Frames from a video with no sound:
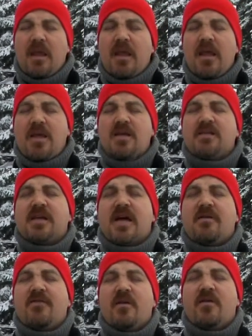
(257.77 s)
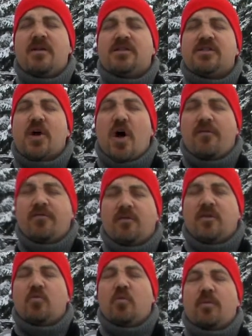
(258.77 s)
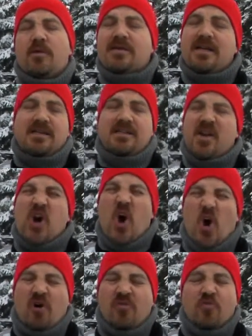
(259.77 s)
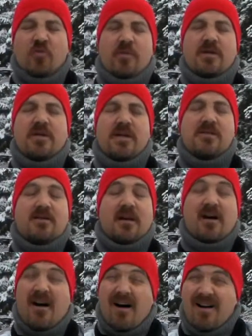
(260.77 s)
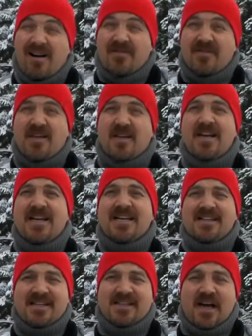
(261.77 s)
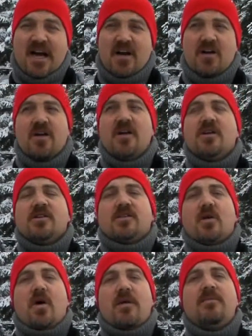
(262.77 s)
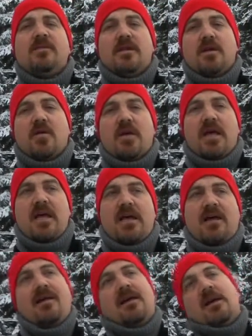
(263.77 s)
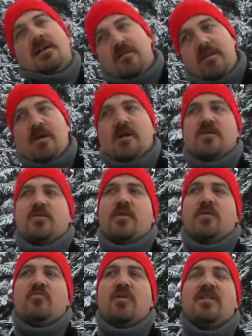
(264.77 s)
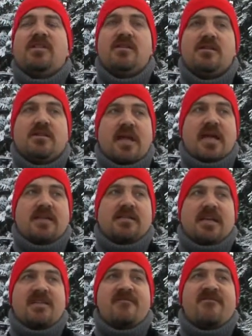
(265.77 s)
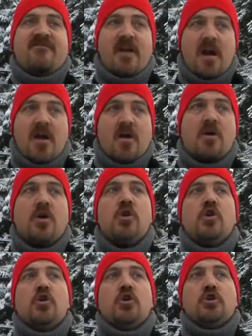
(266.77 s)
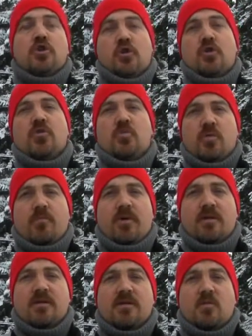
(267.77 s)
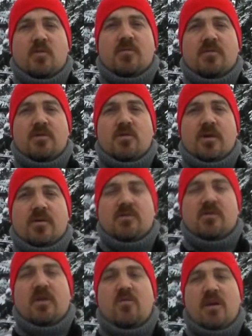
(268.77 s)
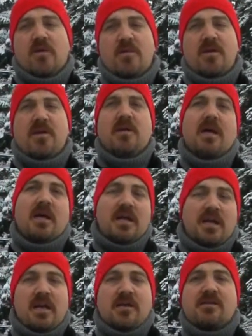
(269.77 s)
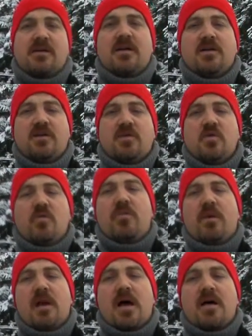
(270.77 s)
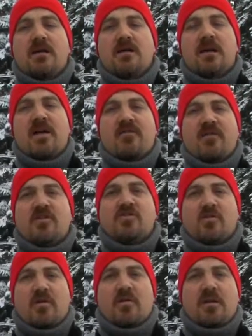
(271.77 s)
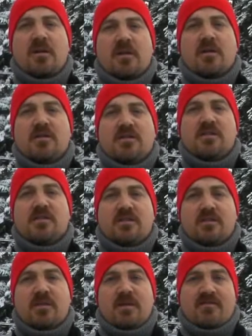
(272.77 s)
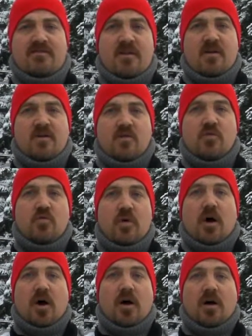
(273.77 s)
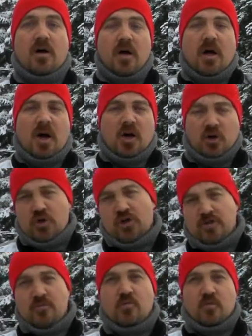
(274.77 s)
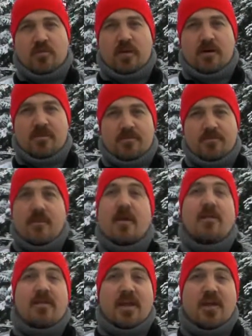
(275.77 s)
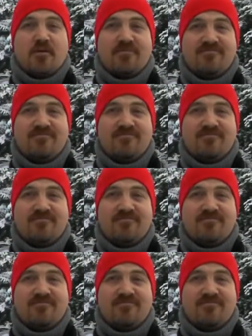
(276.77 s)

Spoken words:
And it's got a very soft root beer taste, not a hard root beer taste that I often desire. So I'm just going to go ahead, to be honest with you, and rate this as a fair to good root beer, somewhere in between. So do I recommend it? Yes, I do, but not very strongly. It's just simply a fair to good root beer. Thank you.